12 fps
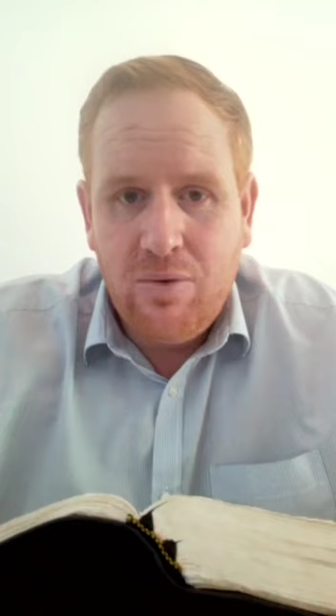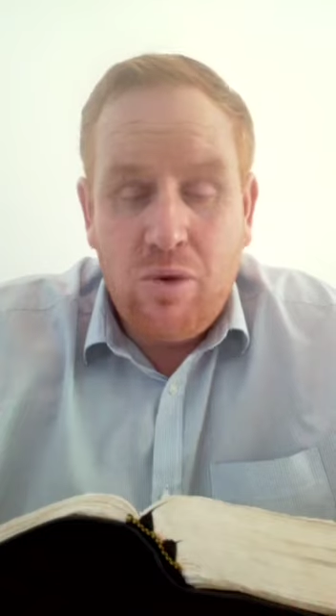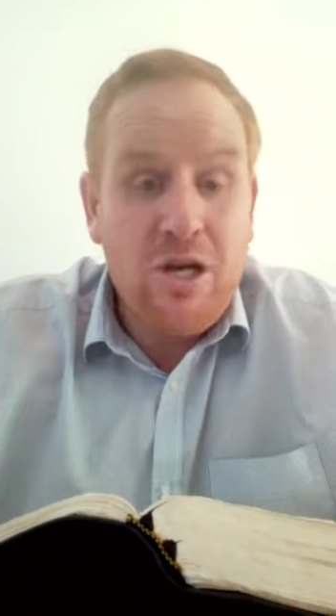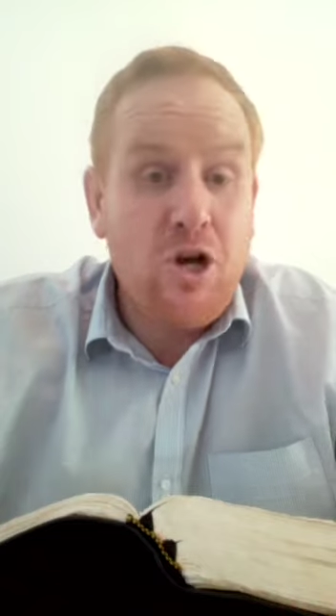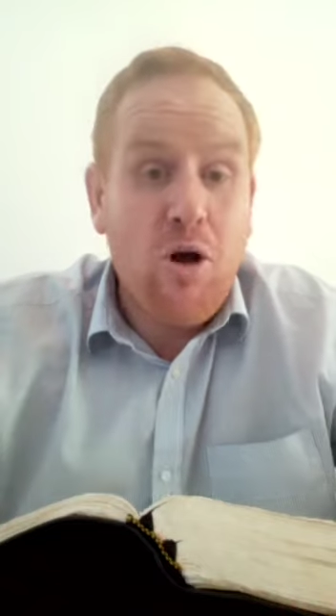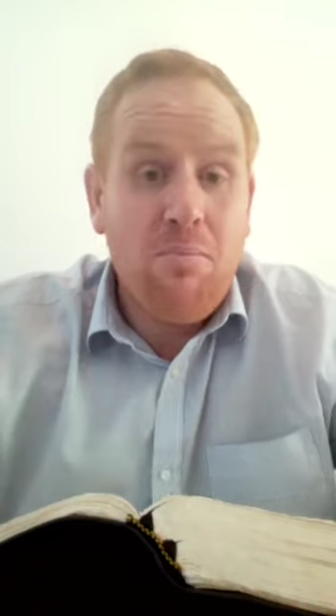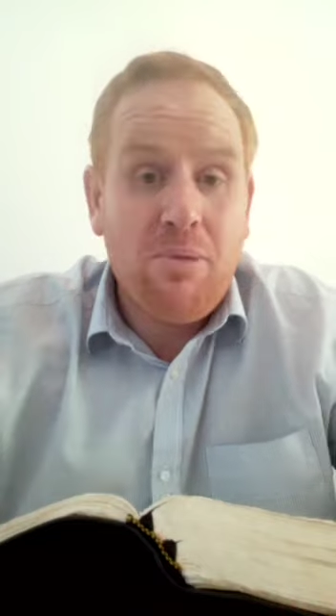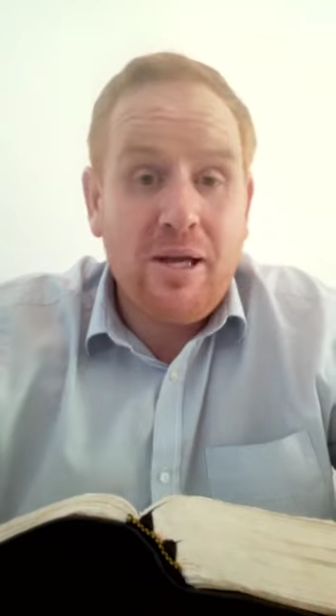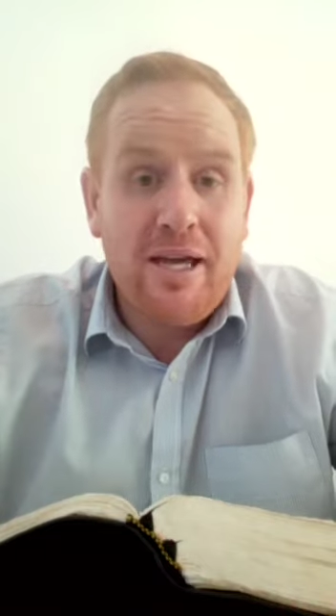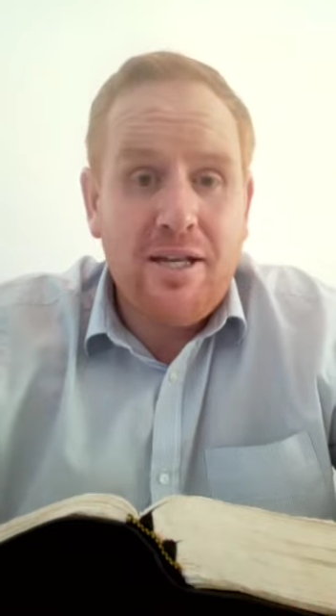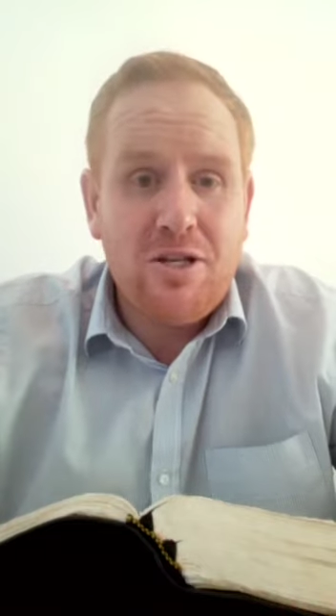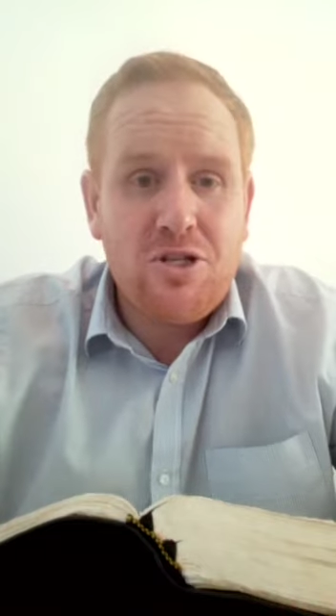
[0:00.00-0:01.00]
We
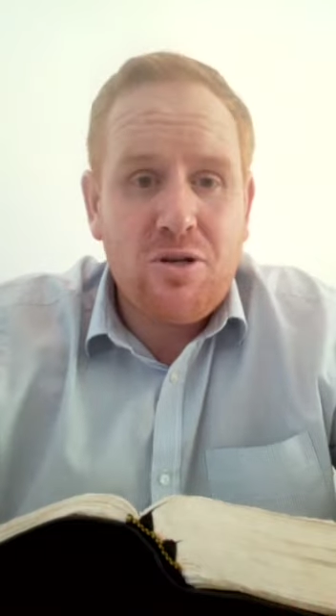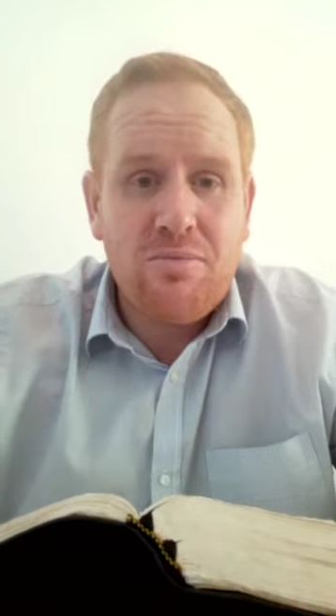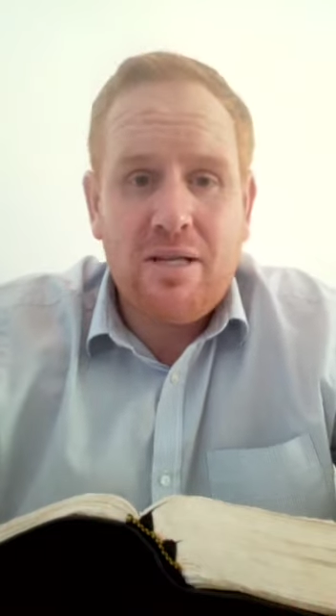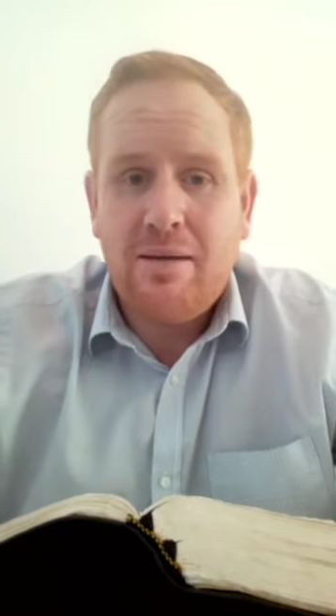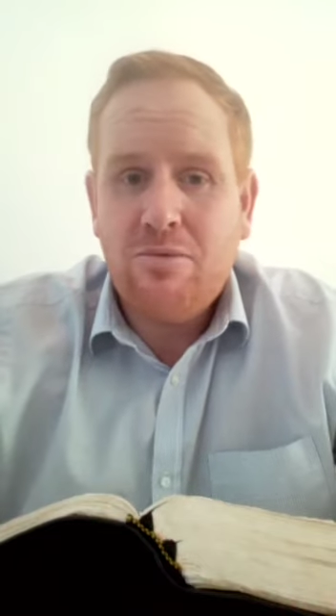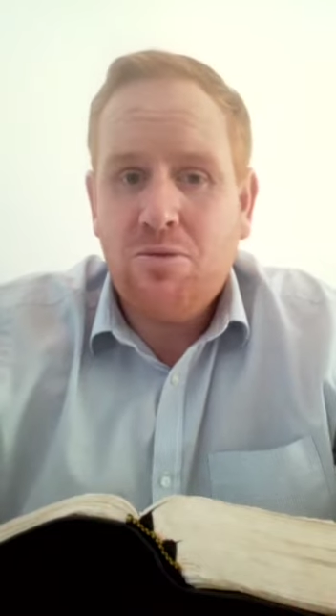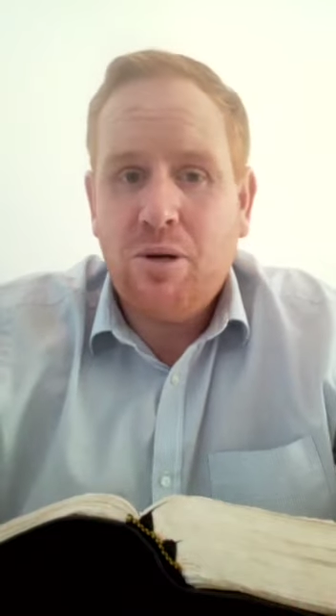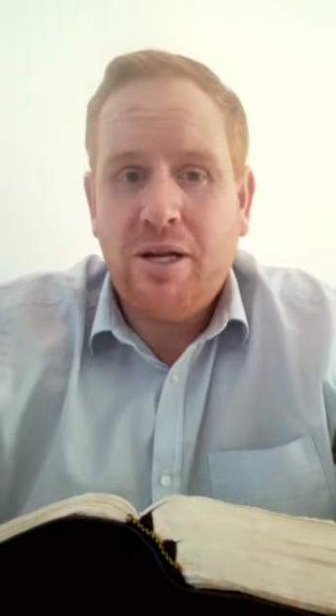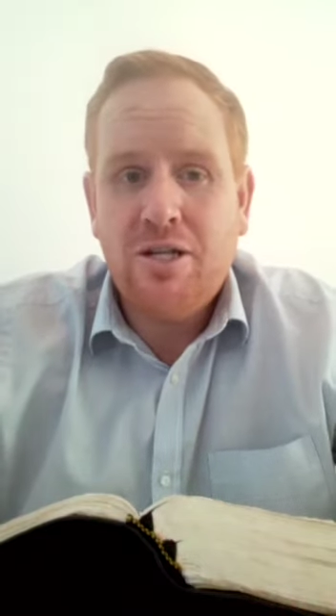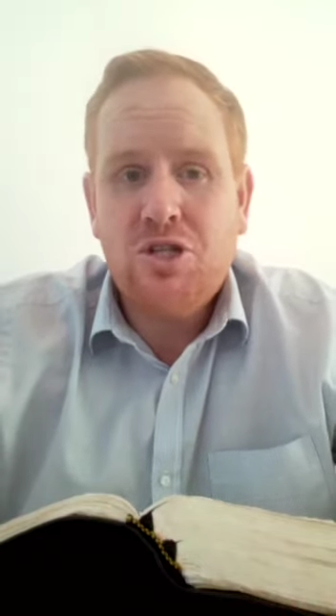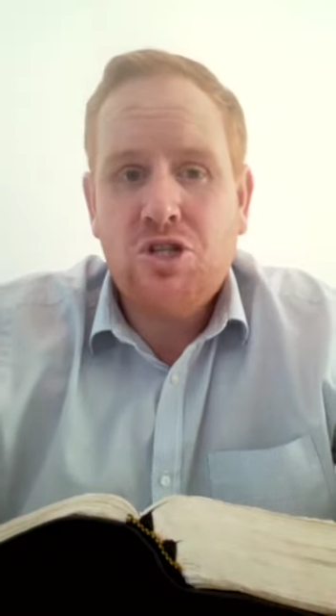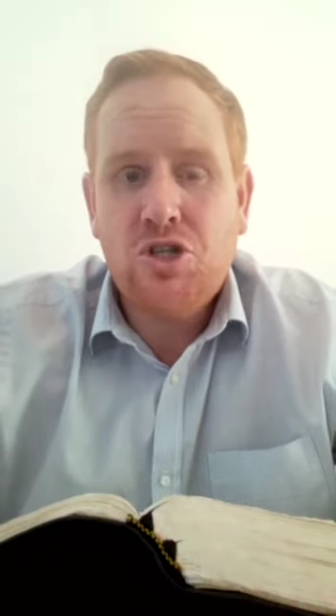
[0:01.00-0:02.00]
complicate it sometimes, but
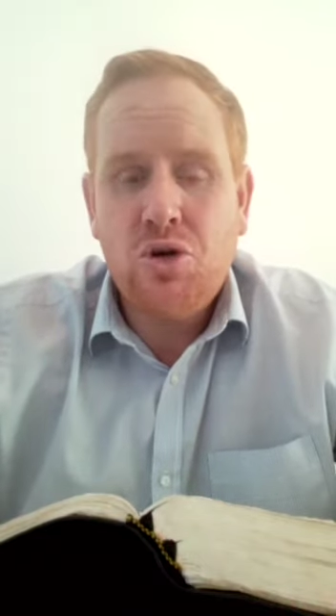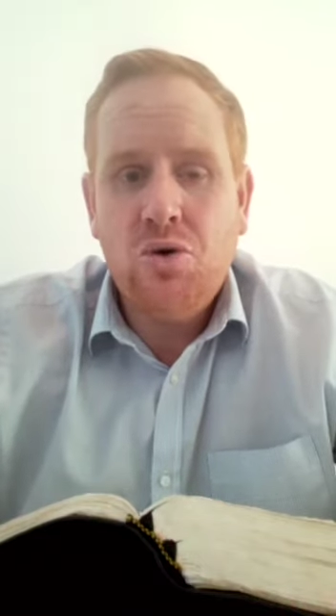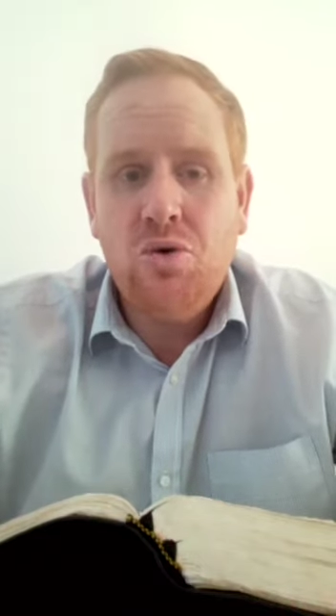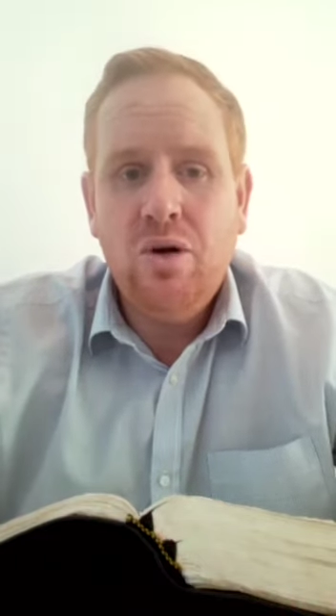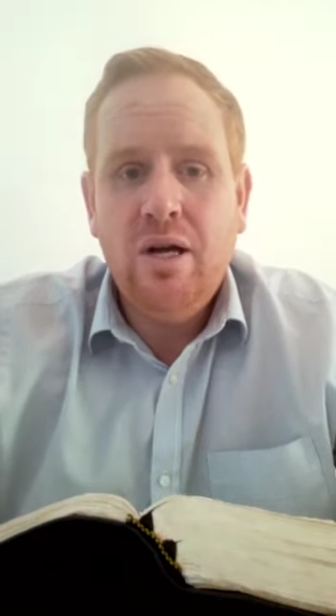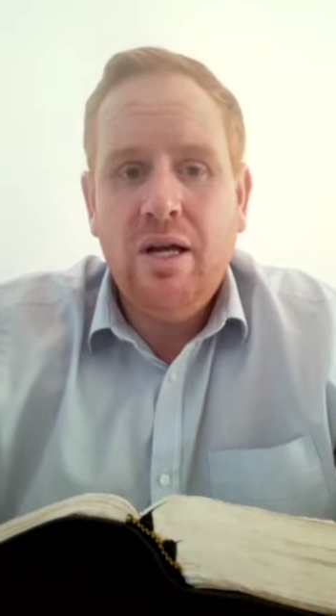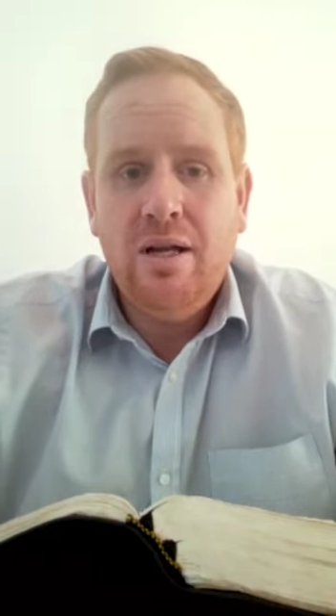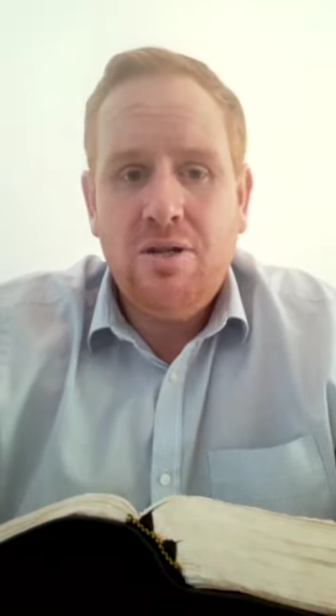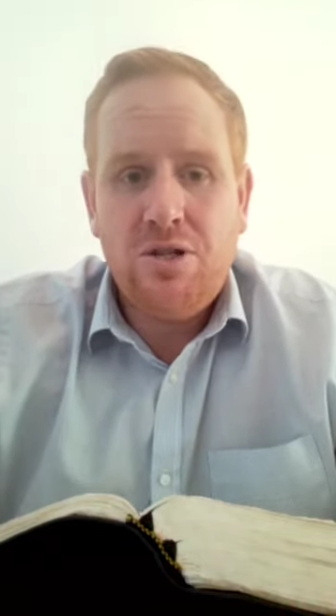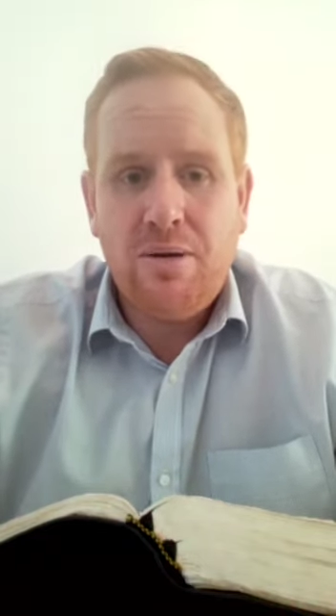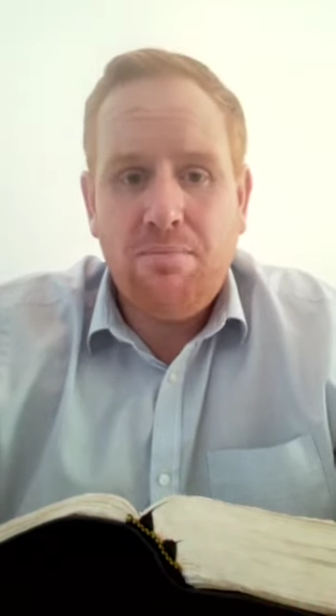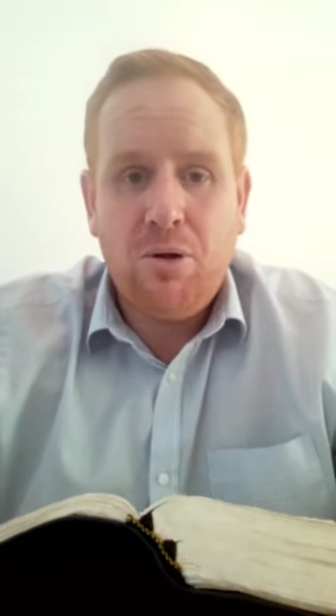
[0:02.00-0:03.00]
it's so
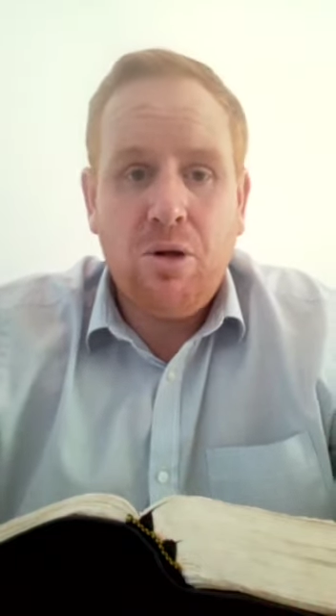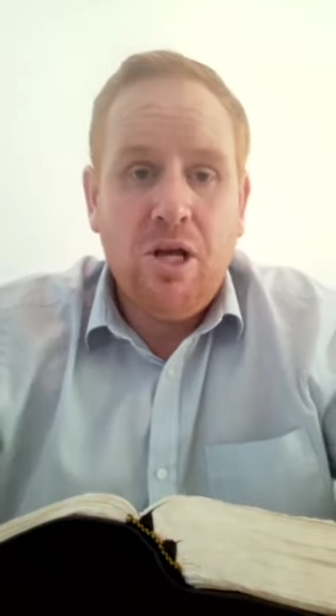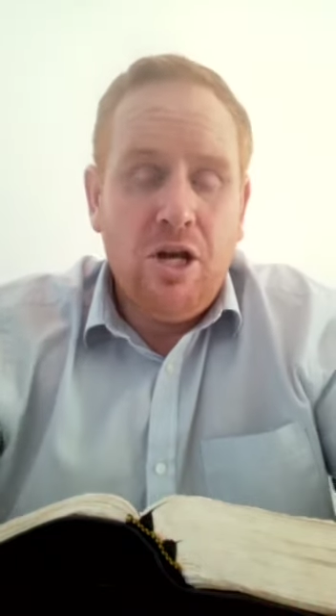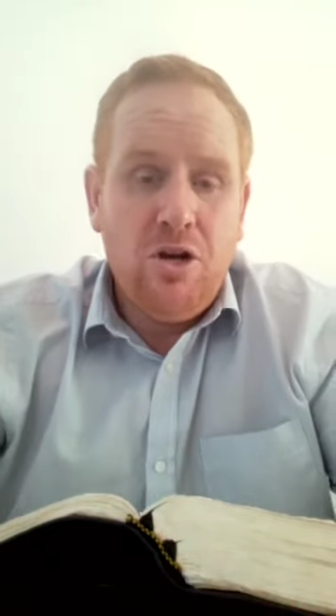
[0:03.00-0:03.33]
simple.